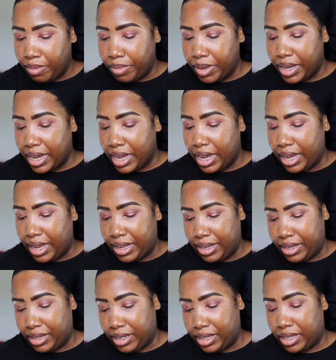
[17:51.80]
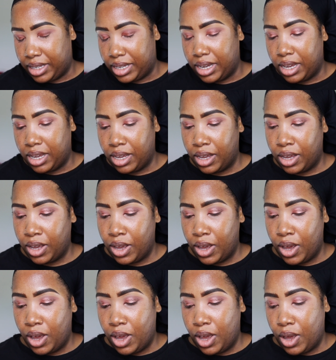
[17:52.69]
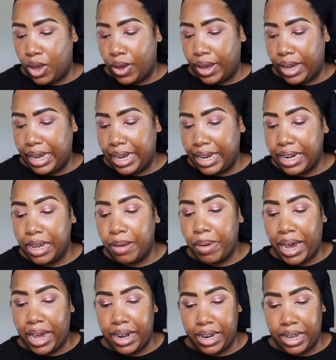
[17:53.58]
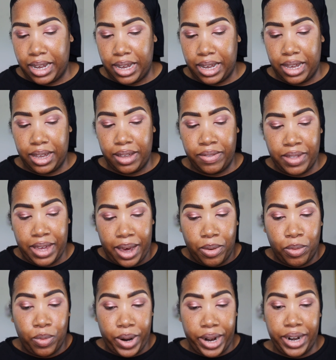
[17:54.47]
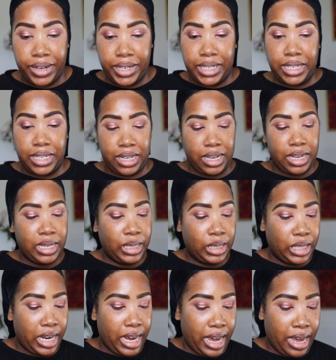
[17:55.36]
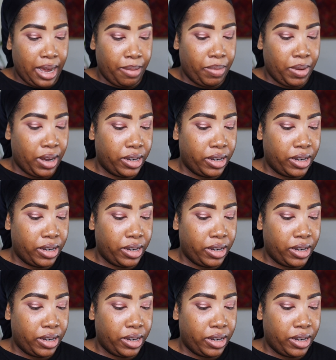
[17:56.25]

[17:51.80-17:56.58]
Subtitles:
because anybody that wears hijab